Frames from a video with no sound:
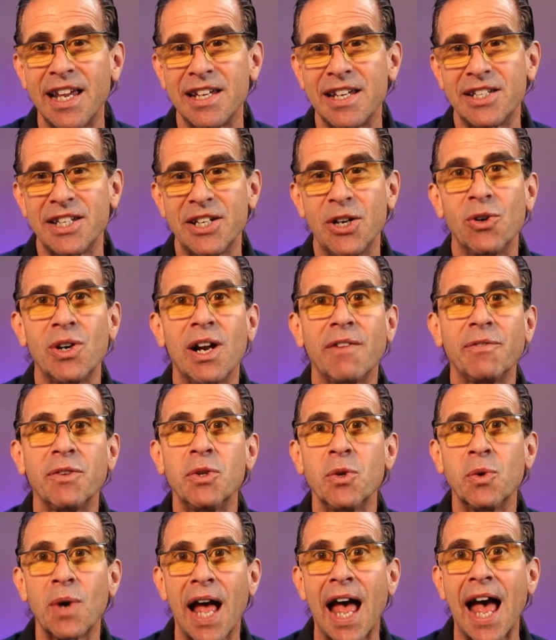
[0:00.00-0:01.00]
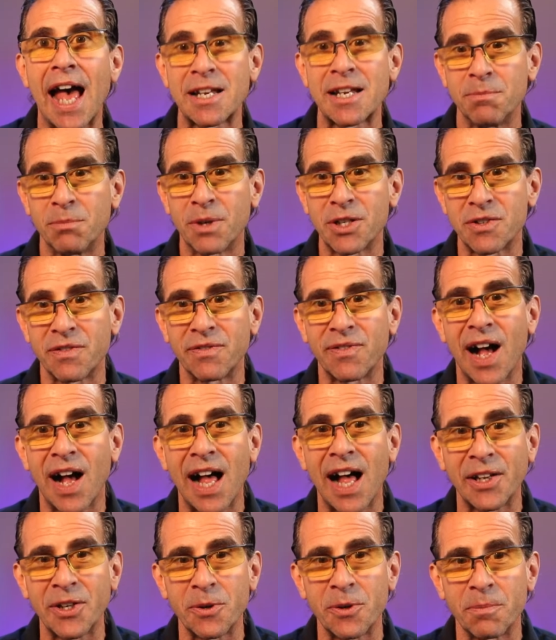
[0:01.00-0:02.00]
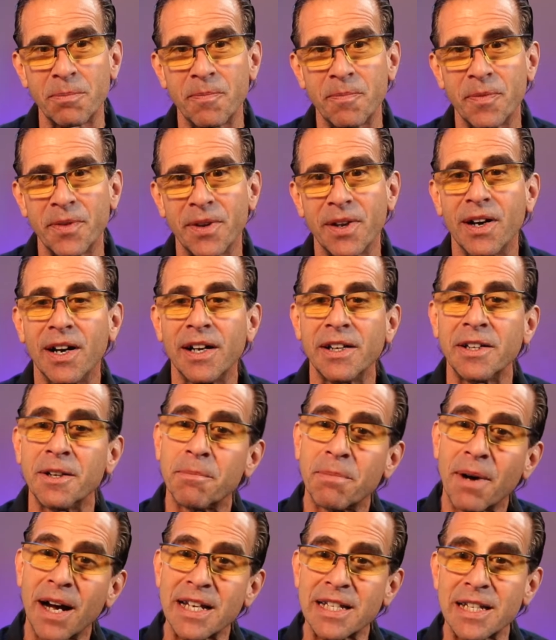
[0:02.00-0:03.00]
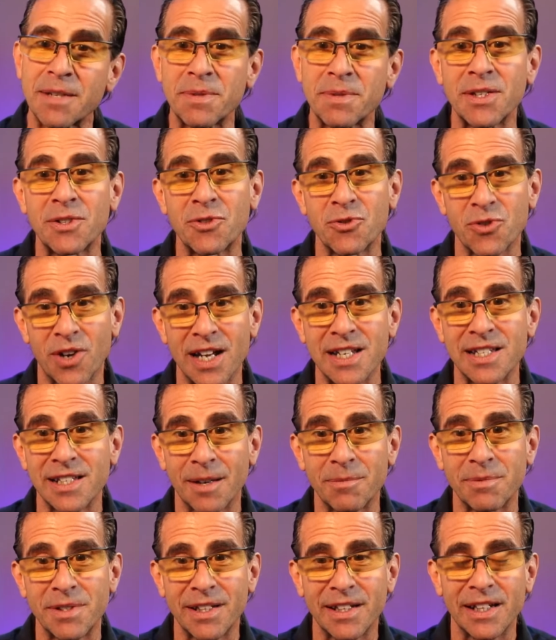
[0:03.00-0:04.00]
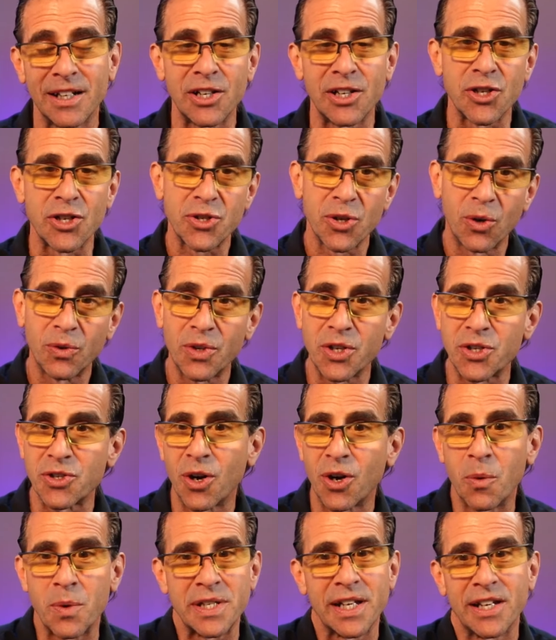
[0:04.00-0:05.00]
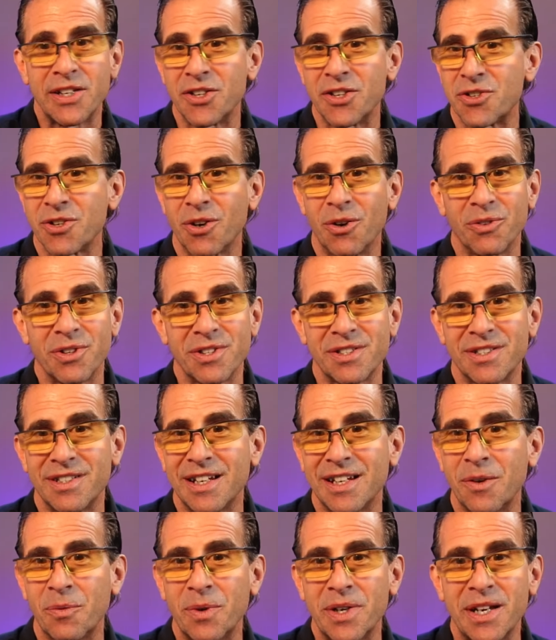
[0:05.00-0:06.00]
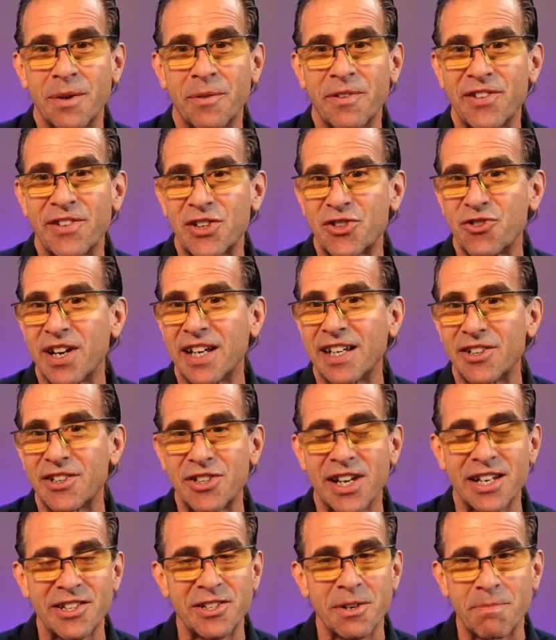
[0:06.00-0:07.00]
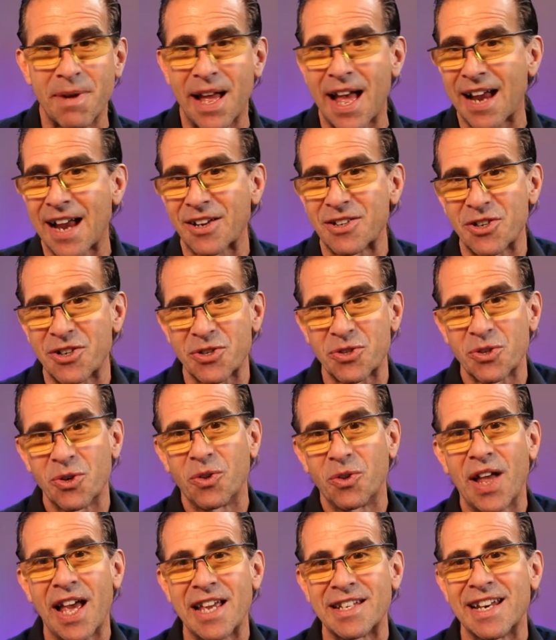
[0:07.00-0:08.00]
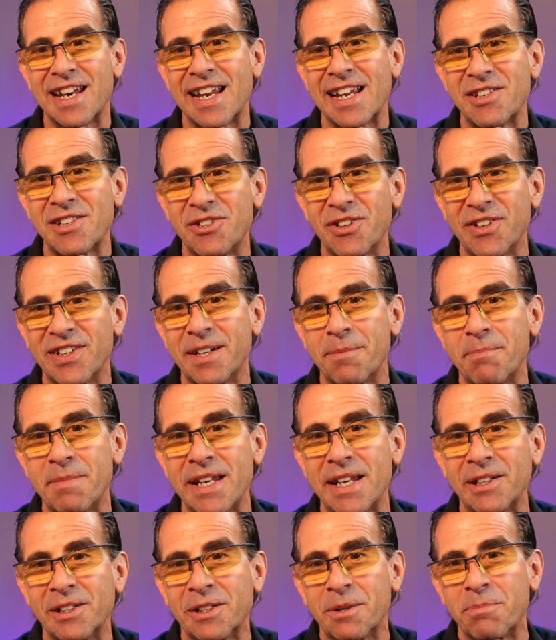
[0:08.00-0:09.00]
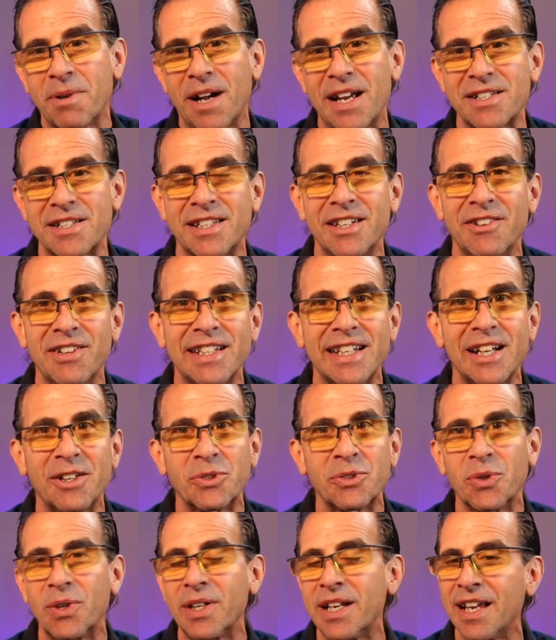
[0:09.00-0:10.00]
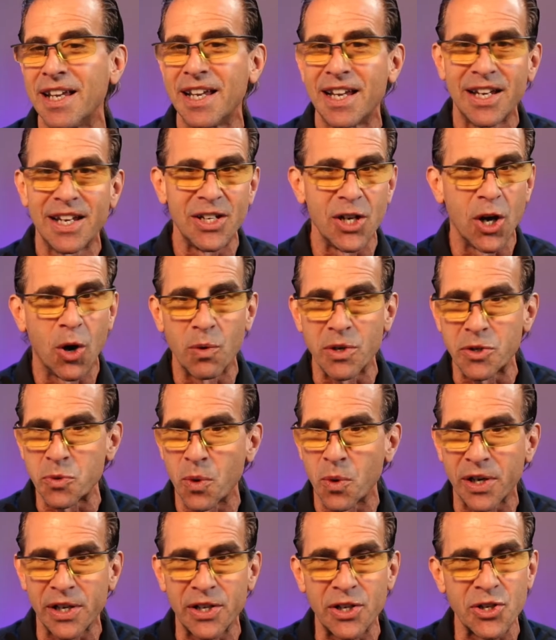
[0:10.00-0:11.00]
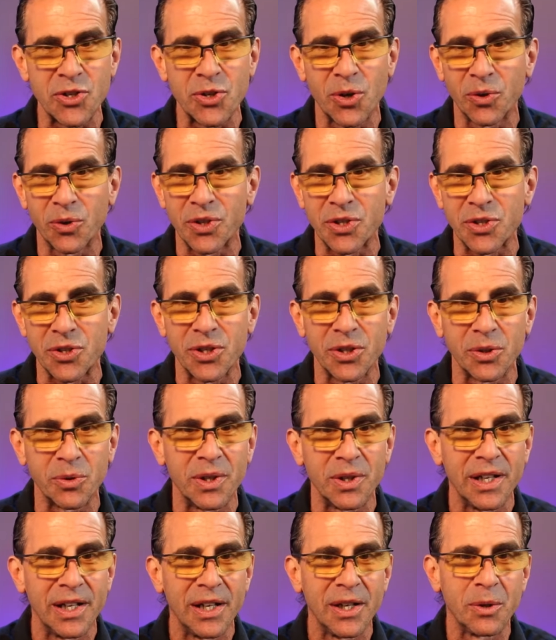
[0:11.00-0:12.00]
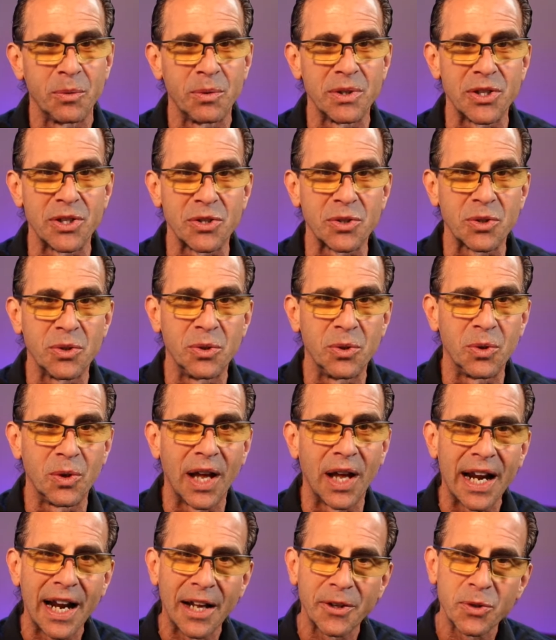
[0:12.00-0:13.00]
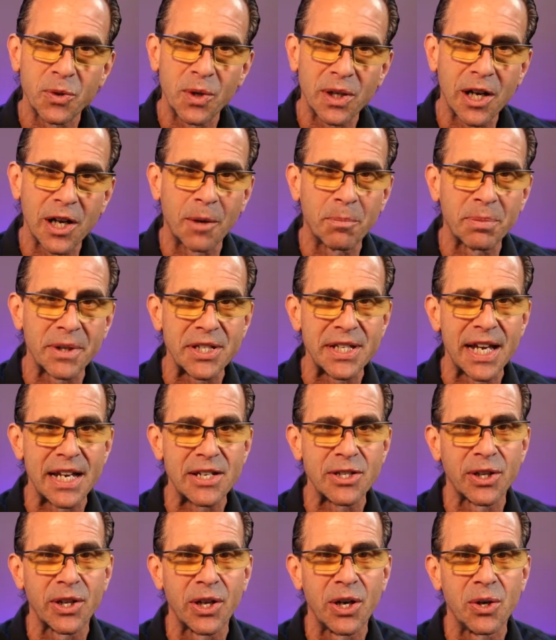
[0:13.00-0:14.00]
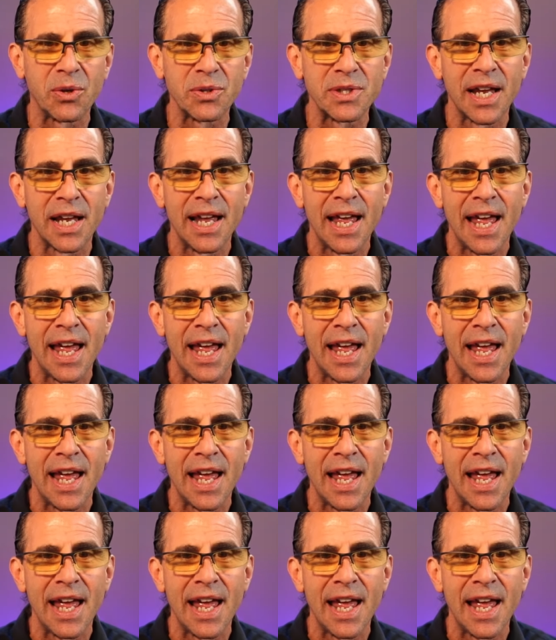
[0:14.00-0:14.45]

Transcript: So you don't have to do as much volume on your biceps and triceps. You know, your shoulders, you're always hitting your shoulders. You know, whenever you're training your chest, your back, or your shoulder has an anterior, medial, and posterior deltoid, you're always working your shoulders too, which is cool. And I'll do a couple of sets of those.